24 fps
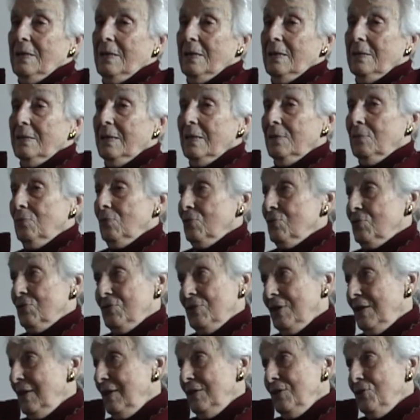And that was
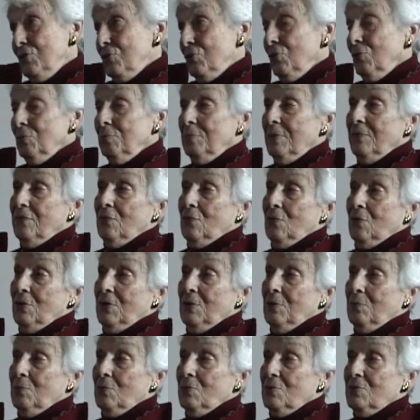really short before
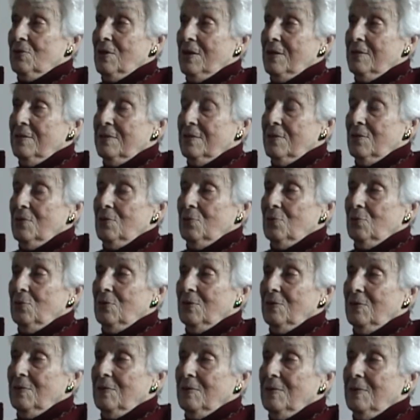he was
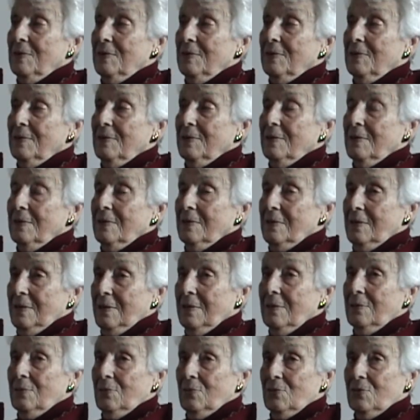executed.
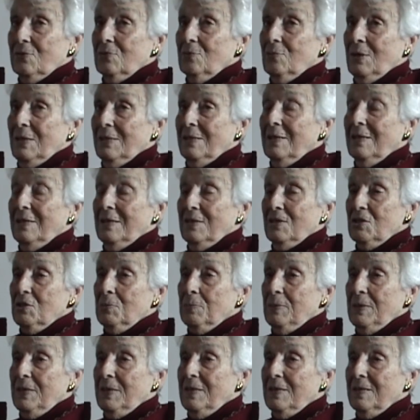It was quite an
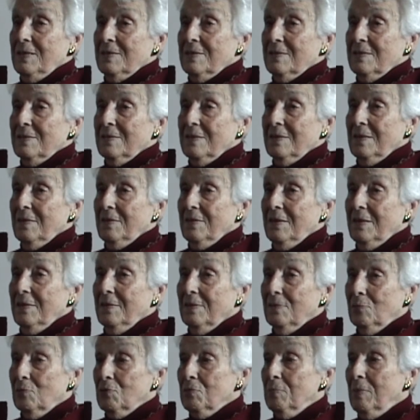experience.
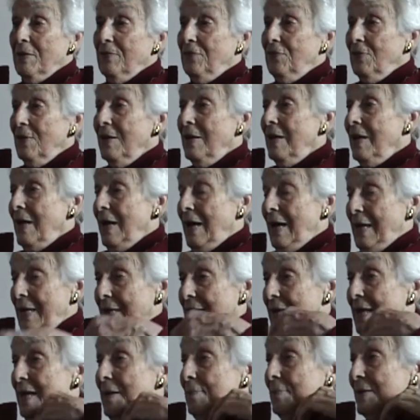It was I
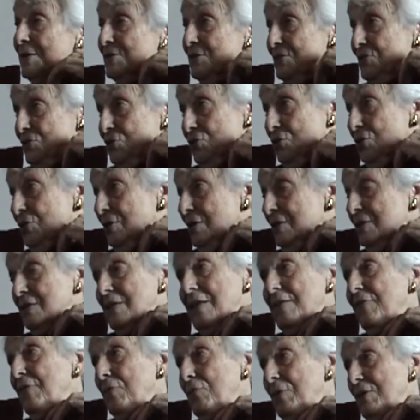came as a journalist,
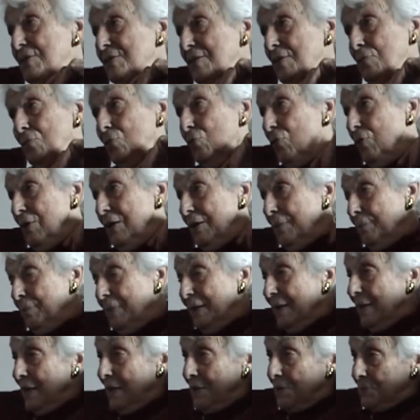otherwise they wouldn't.
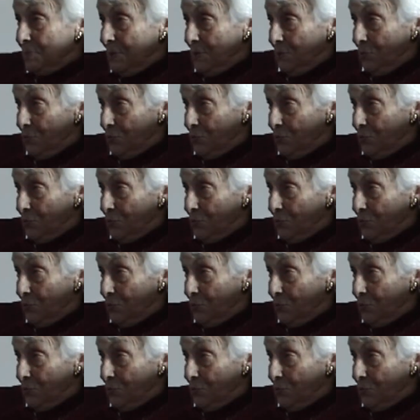My husband